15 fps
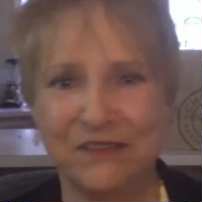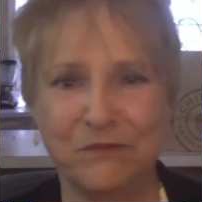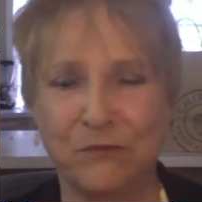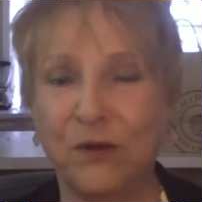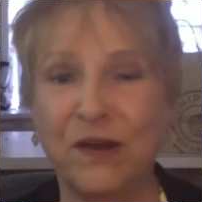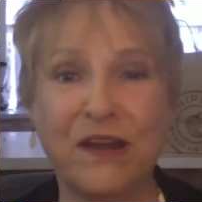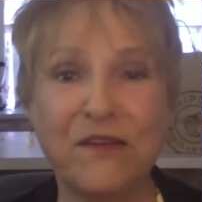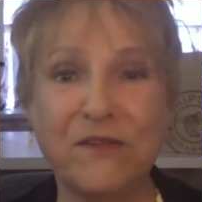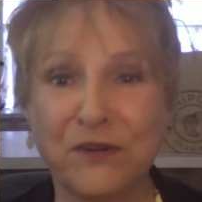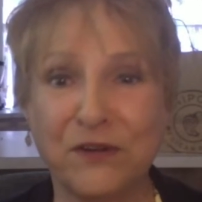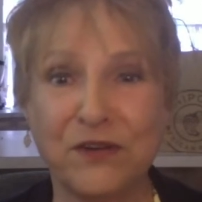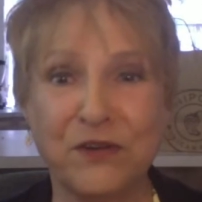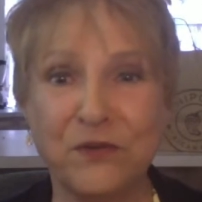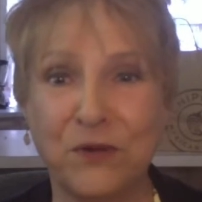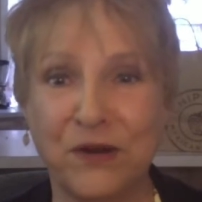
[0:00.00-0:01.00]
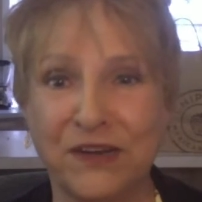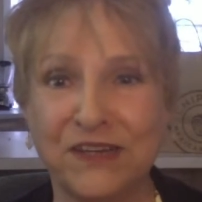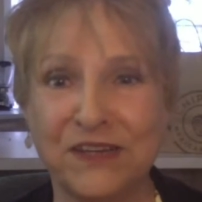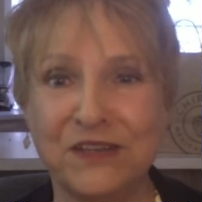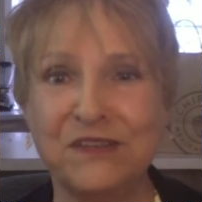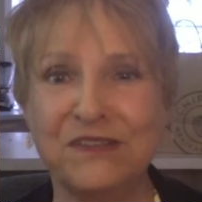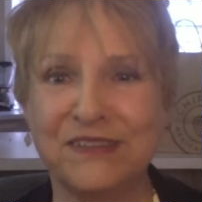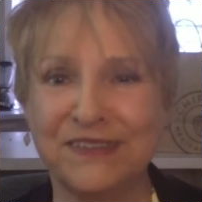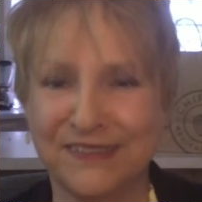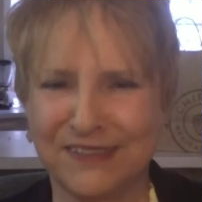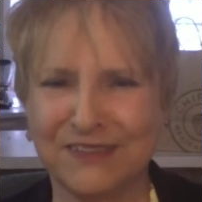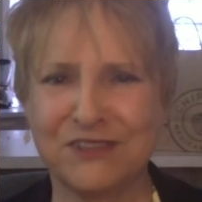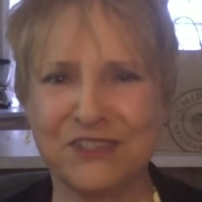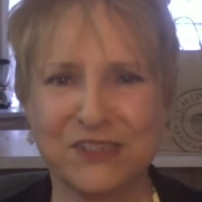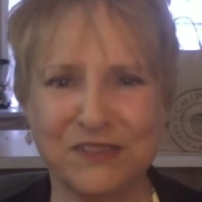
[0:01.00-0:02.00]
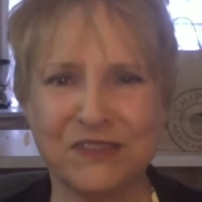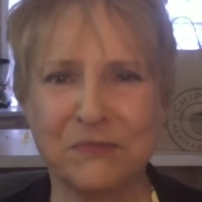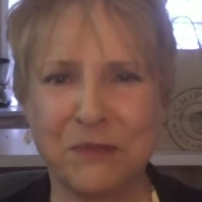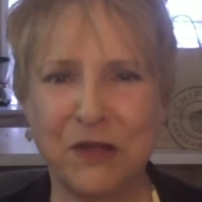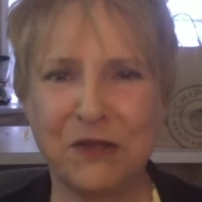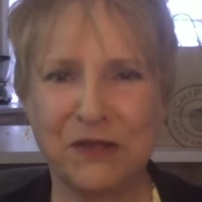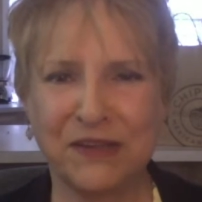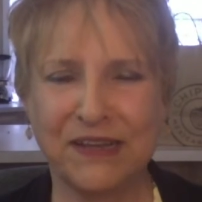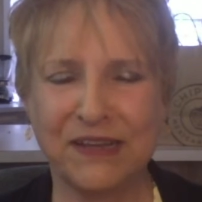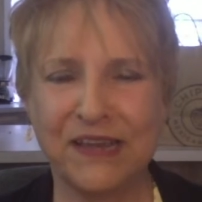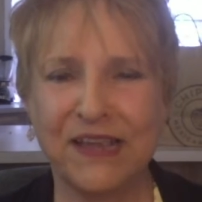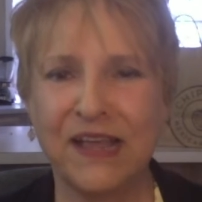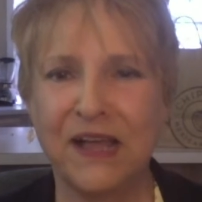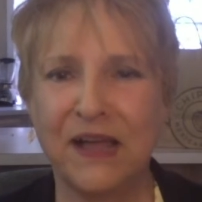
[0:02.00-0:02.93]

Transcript: whatever you want to use to smell good.